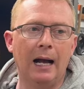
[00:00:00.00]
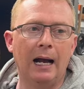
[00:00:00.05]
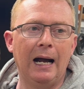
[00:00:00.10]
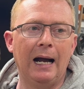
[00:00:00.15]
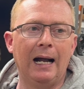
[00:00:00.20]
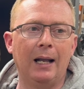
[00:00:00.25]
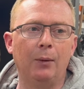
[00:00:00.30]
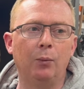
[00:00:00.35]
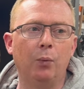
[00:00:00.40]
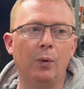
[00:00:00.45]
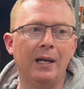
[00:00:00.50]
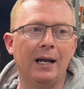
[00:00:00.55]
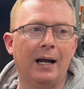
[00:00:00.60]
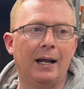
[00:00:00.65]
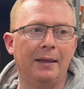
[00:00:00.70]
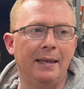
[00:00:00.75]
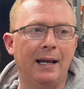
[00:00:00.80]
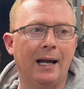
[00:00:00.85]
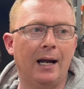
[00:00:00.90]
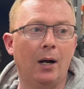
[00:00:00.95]
And we
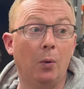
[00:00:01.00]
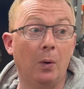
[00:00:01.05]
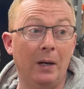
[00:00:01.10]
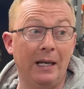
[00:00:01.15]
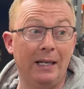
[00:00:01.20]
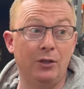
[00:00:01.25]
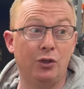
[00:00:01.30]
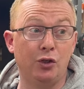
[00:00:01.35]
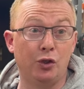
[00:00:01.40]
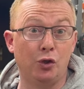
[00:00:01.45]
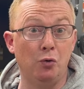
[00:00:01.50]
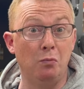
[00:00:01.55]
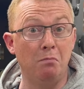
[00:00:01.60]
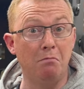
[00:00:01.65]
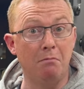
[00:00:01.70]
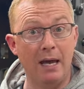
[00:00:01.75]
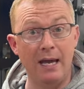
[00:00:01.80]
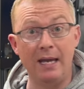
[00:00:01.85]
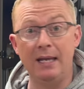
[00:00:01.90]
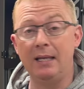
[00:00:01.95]
are now into
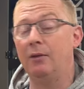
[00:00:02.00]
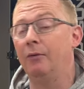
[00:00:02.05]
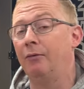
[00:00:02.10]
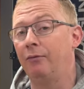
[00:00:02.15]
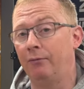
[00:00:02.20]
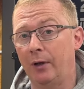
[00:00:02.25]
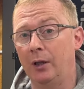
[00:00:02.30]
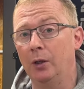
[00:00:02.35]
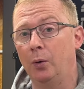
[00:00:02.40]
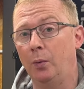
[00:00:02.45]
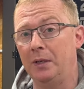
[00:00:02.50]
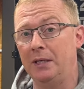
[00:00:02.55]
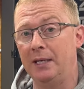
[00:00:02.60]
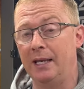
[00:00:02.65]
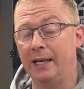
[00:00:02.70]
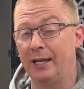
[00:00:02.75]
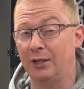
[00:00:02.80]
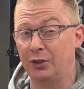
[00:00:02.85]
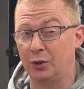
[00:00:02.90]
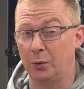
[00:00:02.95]
May the following
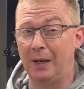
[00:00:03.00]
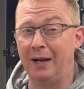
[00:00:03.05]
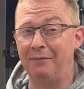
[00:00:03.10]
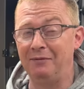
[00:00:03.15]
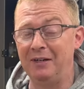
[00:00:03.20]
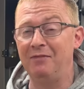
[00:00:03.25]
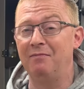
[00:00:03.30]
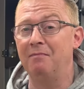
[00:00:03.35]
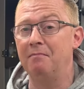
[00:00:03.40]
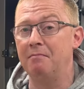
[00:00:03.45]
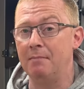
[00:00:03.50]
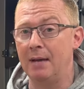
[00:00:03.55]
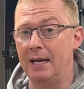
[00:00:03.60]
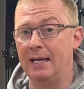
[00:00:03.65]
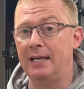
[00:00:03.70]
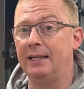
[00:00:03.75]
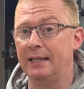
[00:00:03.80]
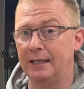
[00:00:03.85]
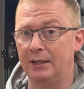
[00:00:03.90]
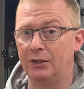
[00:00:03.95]
year, so we haven't even
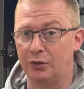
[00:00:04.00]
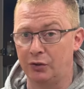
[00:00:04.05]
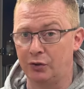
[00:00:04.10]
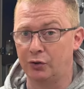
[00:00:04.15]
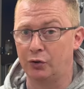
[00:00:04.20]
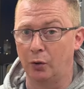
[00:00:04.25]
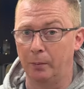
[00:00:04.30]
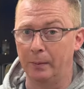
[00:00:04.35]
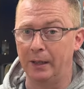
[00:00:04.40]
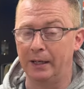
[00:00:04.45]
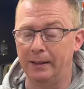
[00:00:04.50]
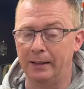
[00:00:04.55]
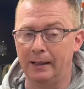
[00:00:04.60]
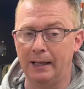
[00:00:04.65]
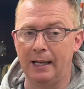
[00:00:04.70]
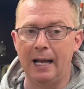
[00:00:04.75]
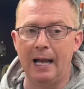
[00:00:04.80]
made it to summer.